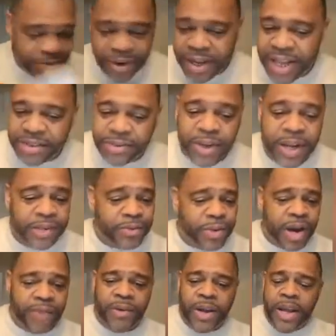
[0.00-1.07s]
rough. It's, it's
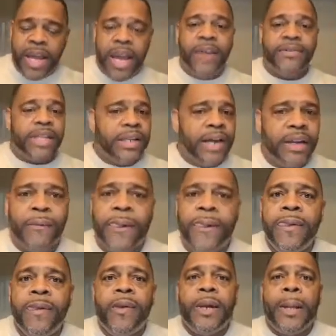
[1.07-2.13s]
rough. Here's another one.
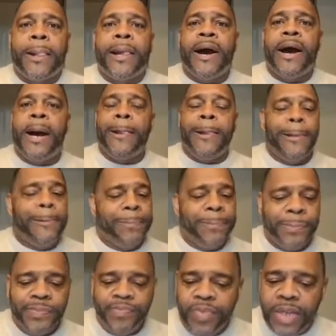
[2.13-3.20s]
God.
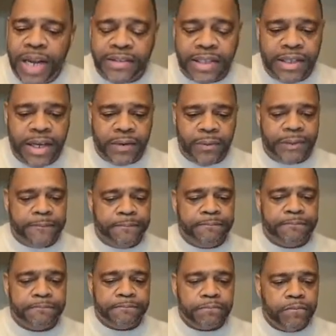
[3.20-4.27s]
Here's another one.
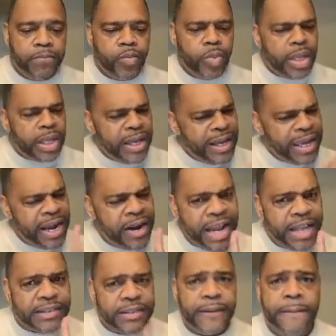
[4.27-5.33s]
Here it
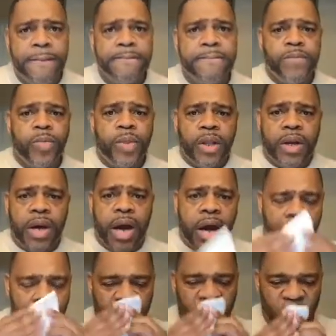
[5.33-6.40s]
is.
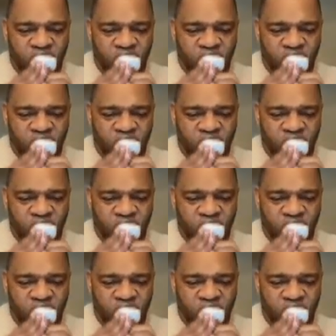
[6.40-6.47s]
God.